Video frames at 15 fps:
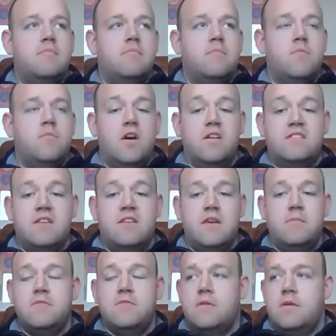with our
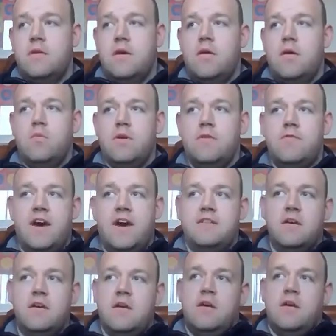teams, we've had
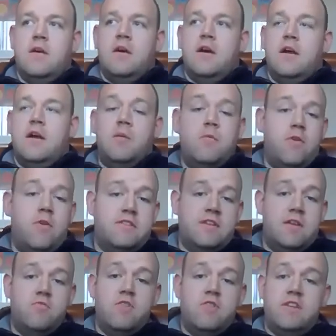a number of our
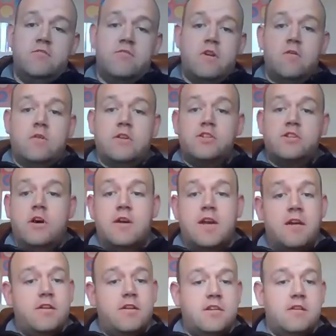team really struggle on a
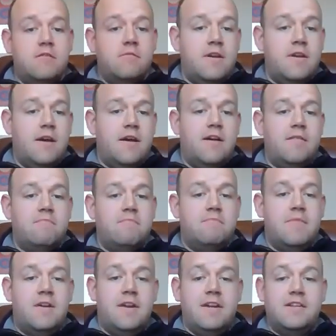childcare issue,
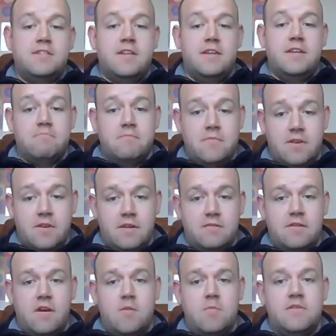and actually, like
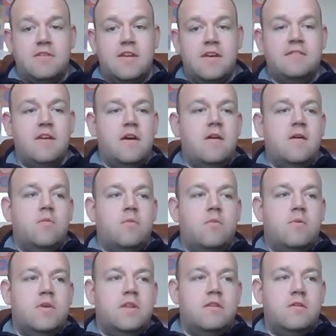Simon says,
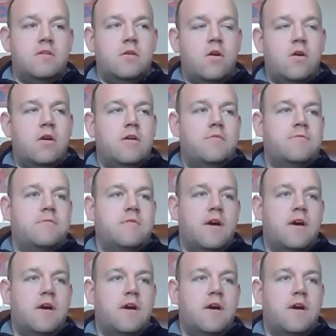we do a lot of